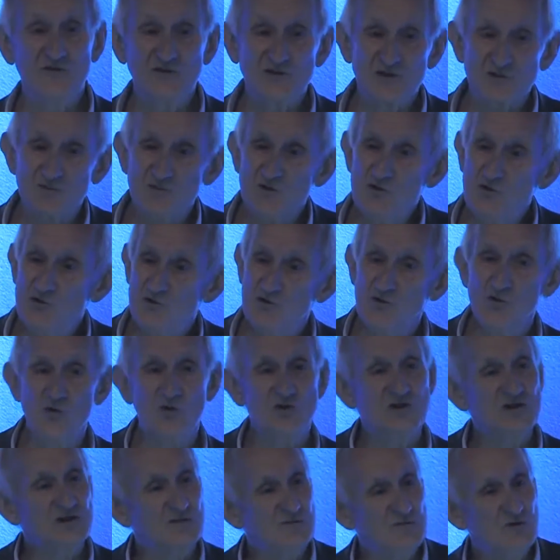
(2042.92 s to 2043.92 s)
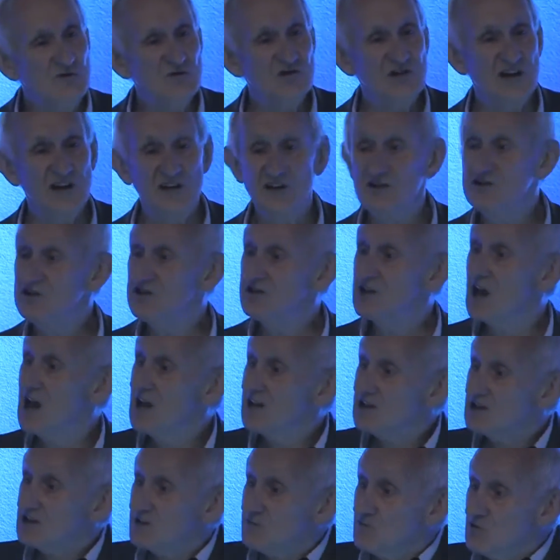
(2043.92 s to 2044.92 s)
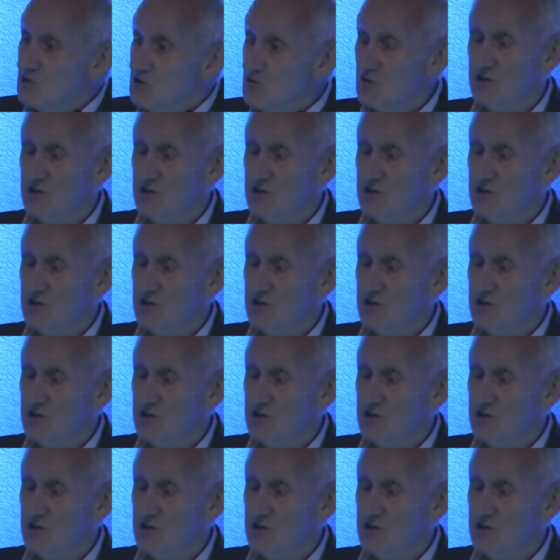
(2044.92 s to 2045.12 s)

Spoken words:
some new thoughts, some new challenges, some new